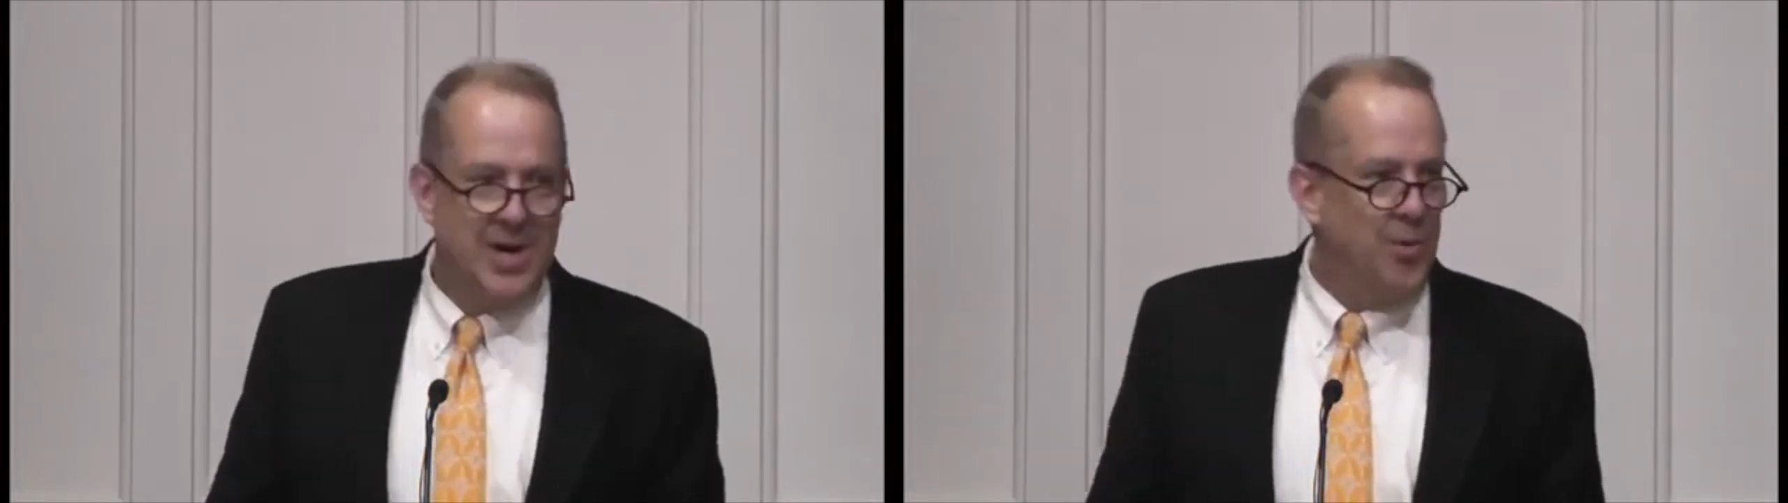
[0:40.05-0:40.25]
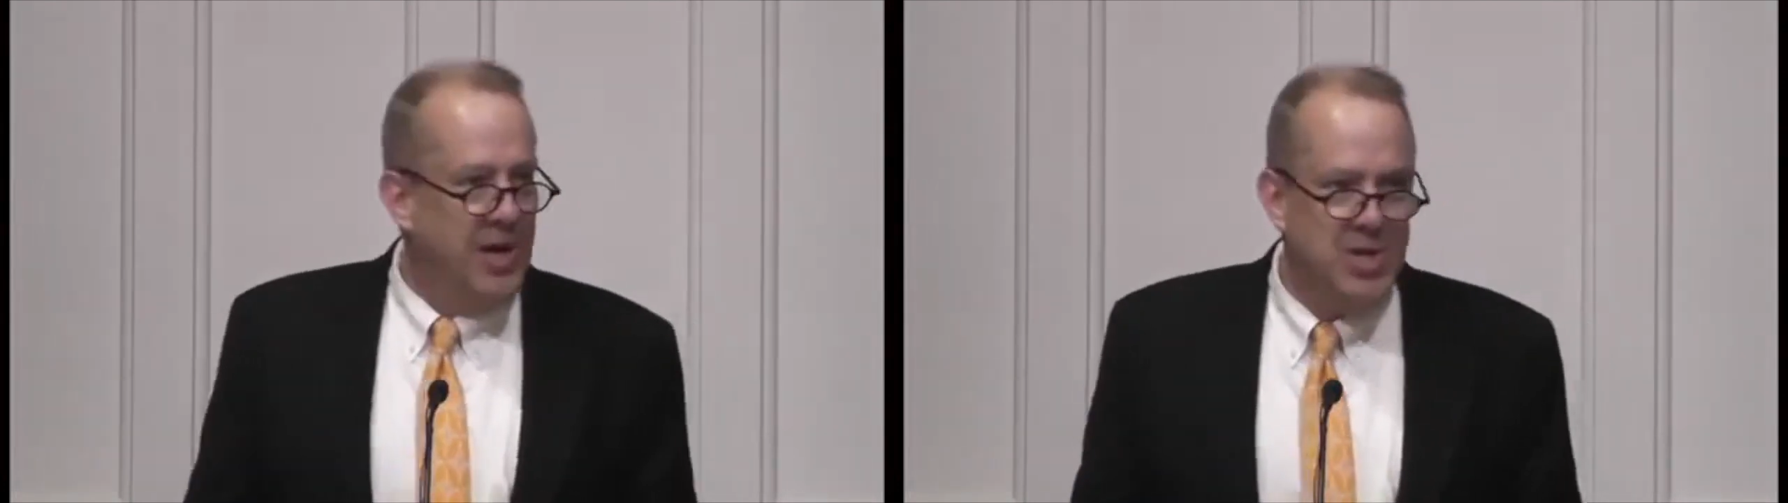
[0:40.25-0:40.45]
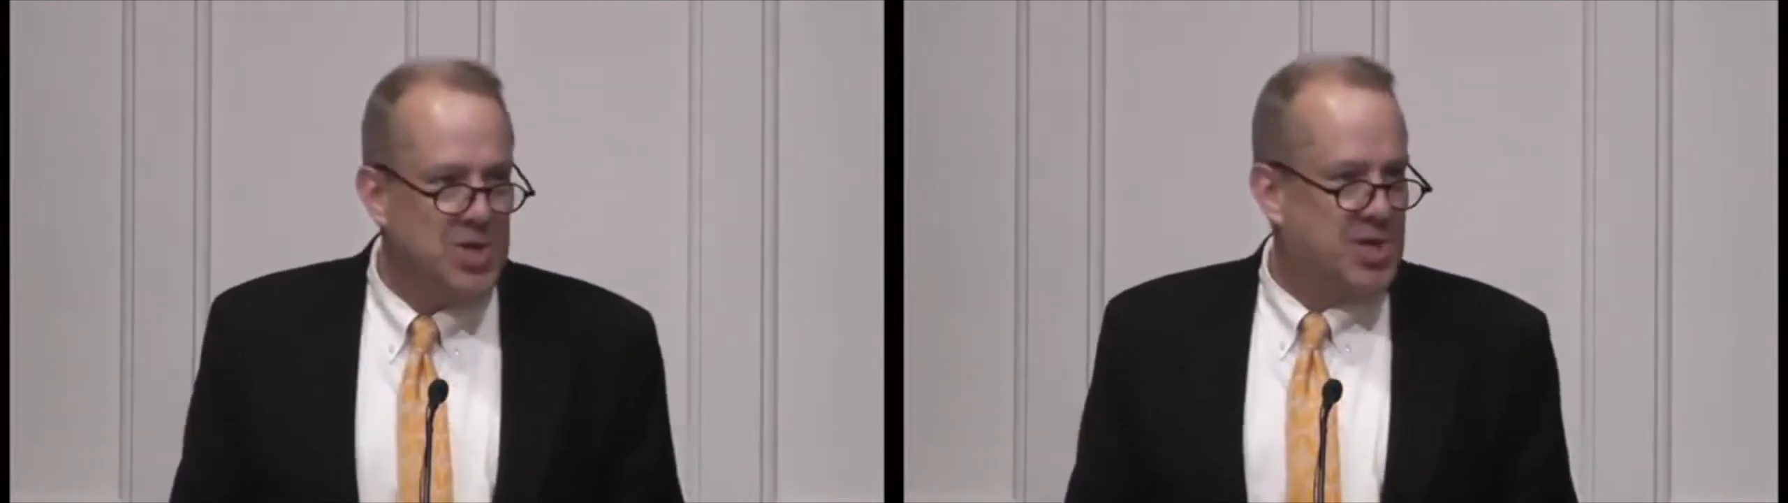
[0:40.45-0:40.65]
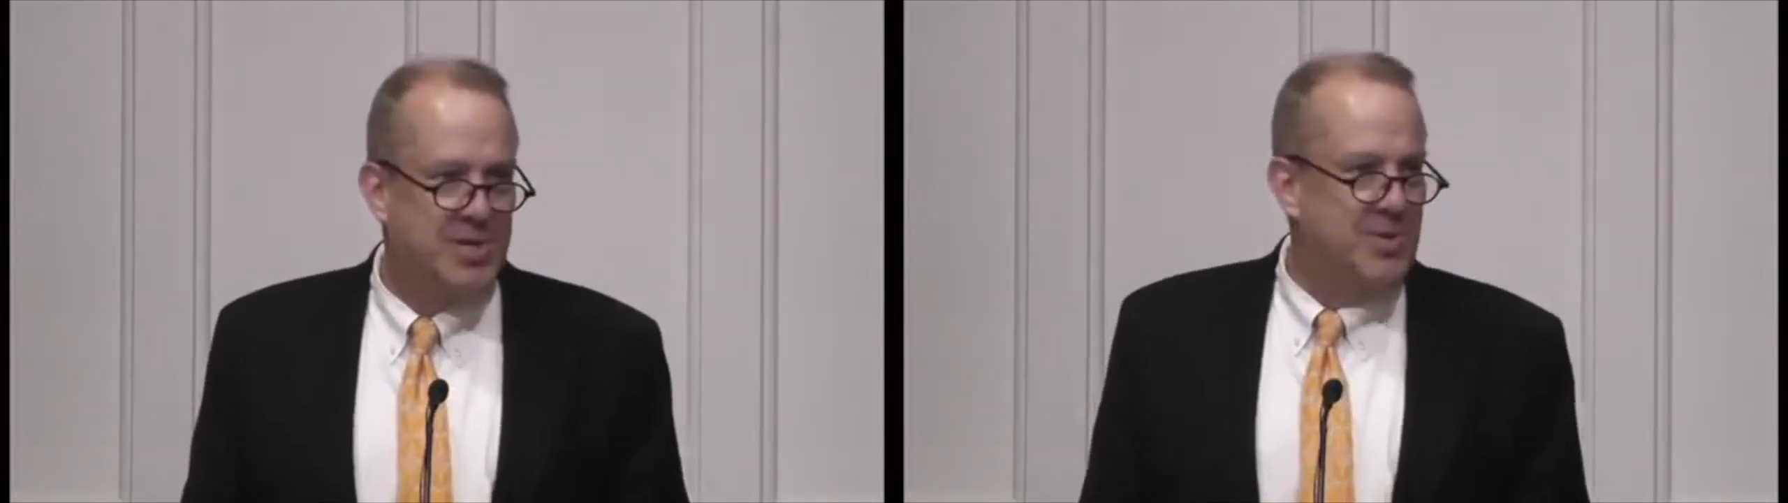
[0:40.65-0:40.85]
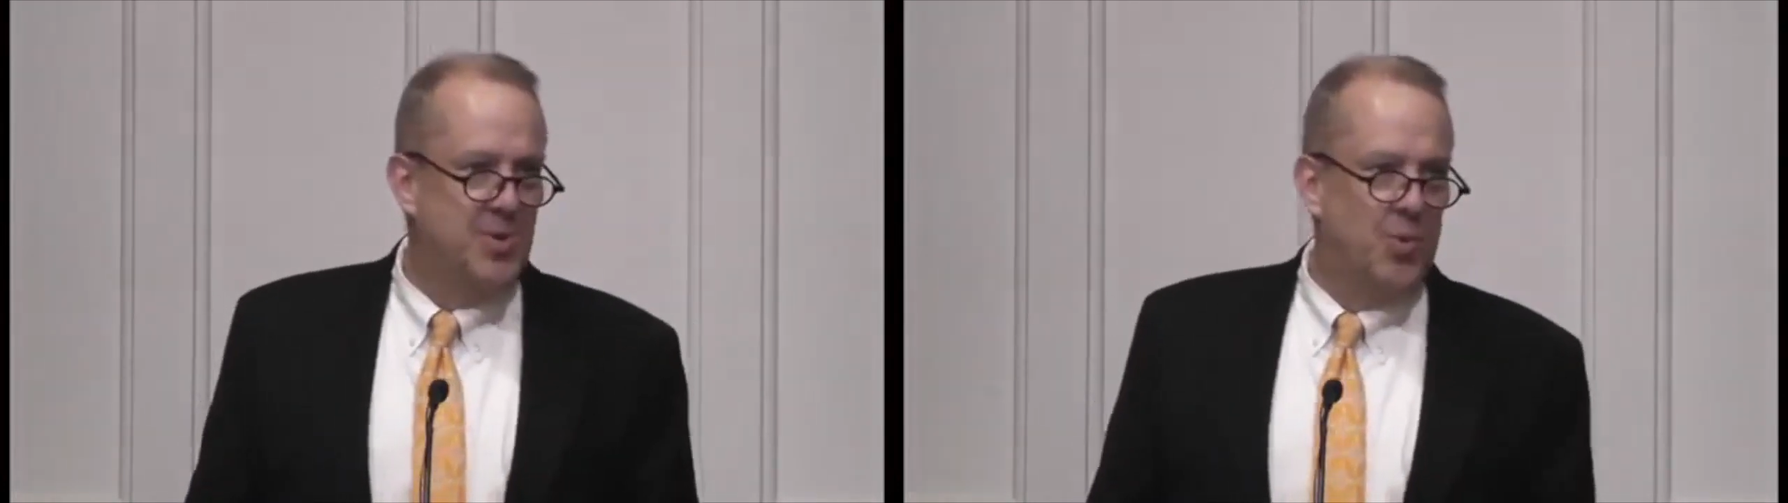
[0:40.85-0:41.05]
we're
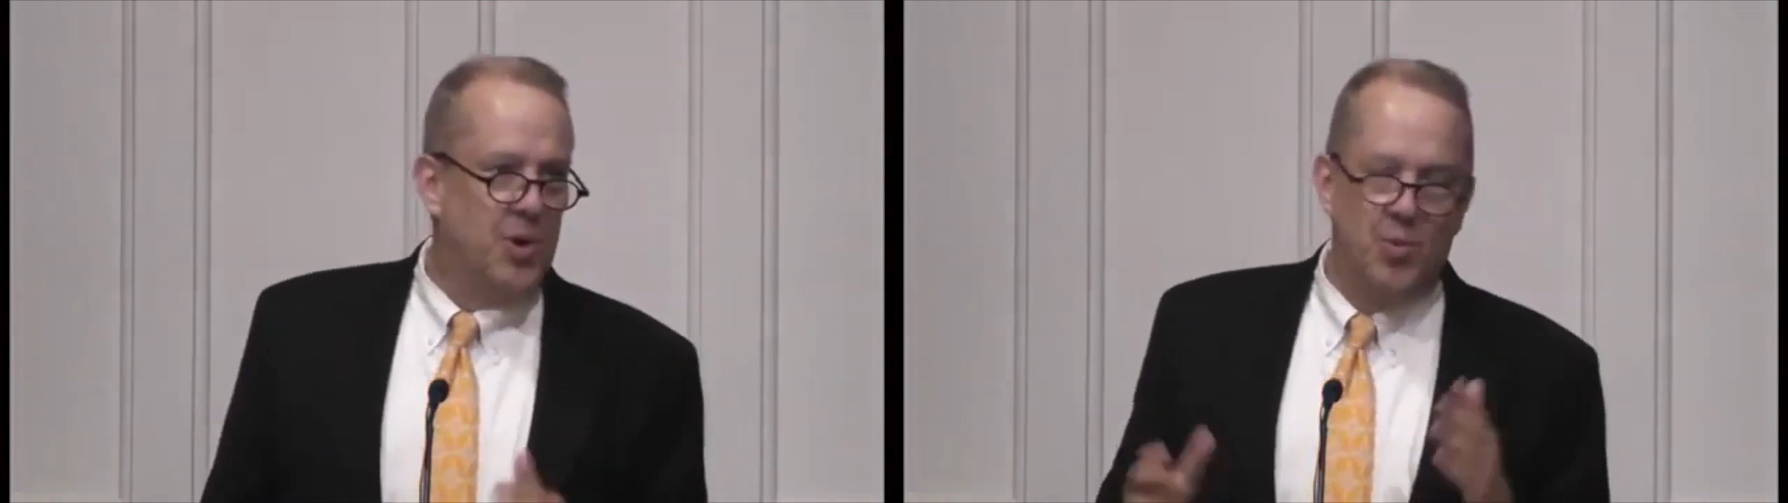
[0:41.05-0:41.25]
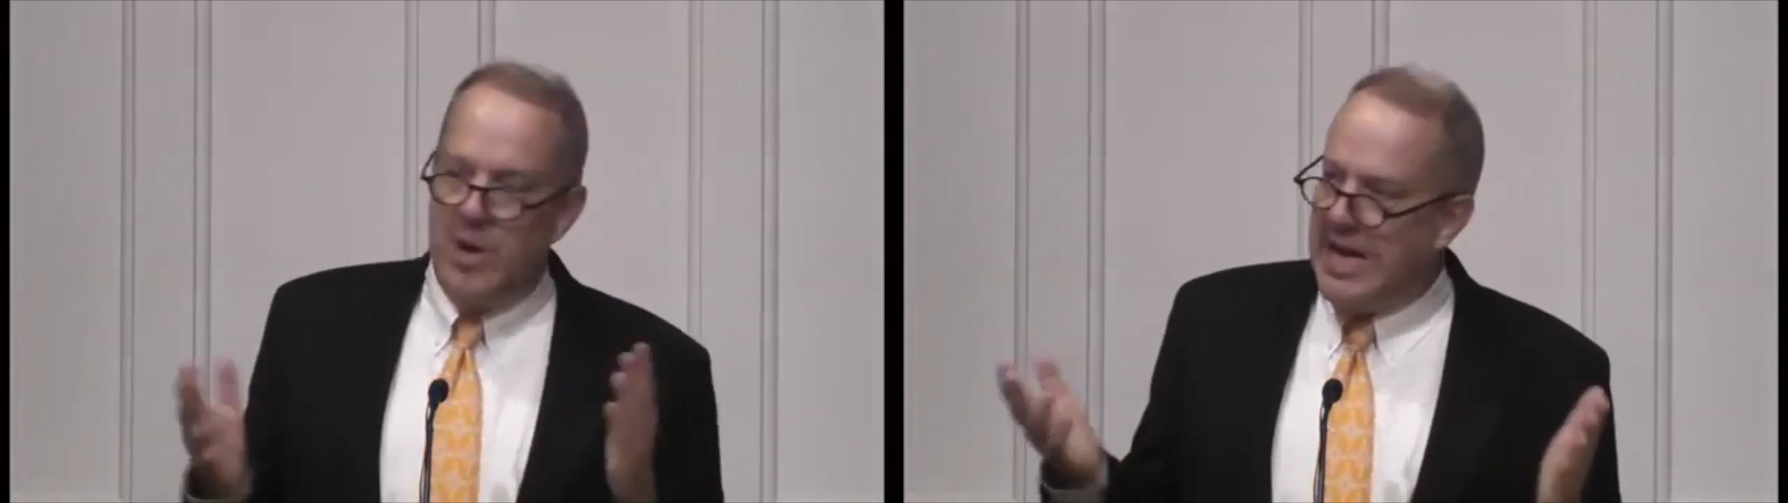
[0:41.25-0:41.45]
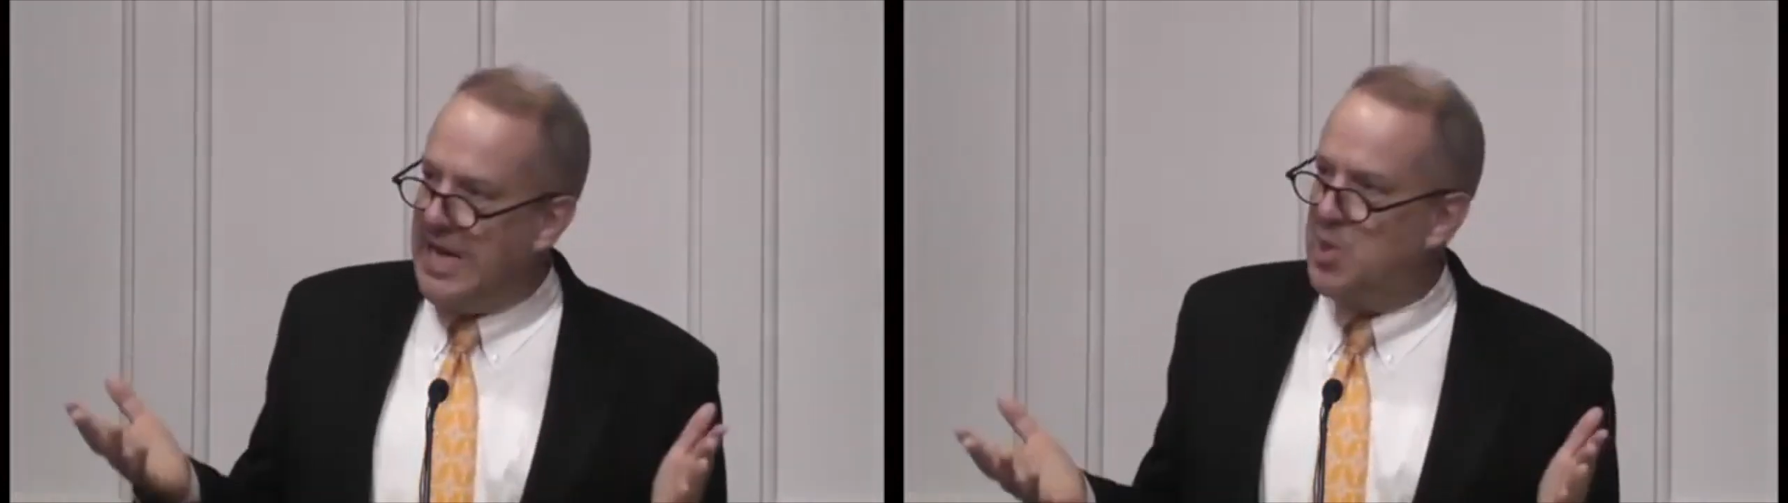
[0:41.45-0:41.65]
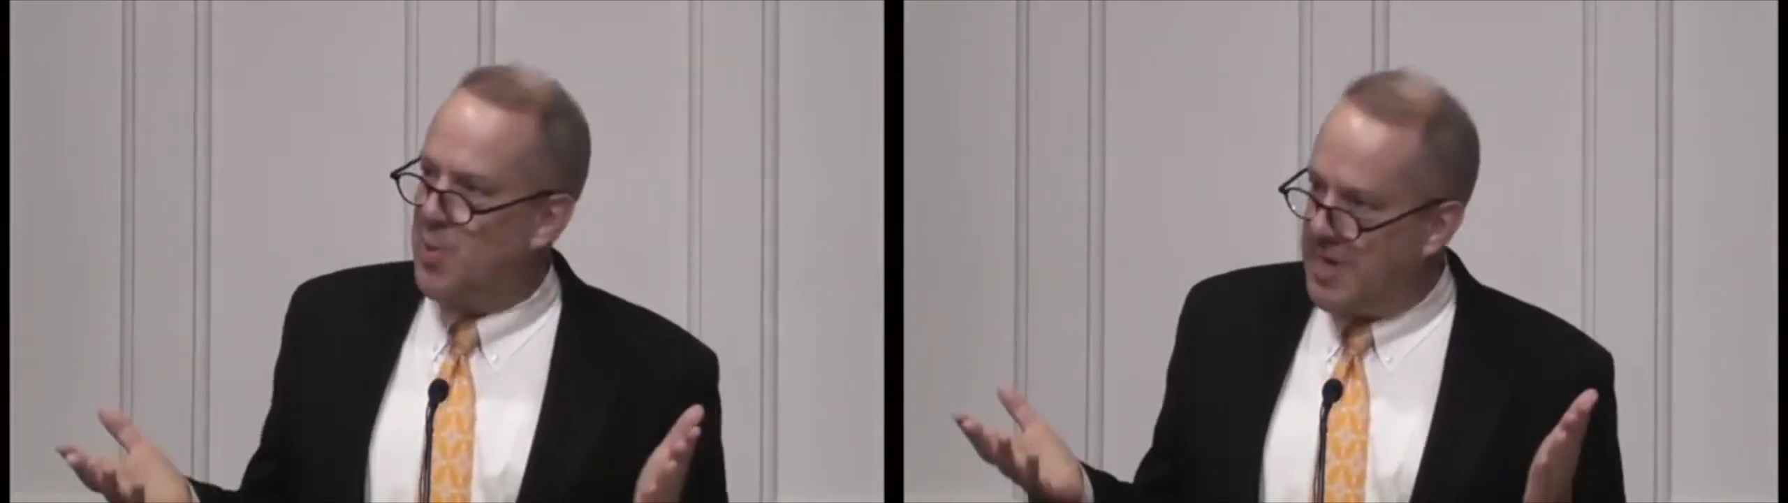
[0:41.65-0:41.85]
weenies.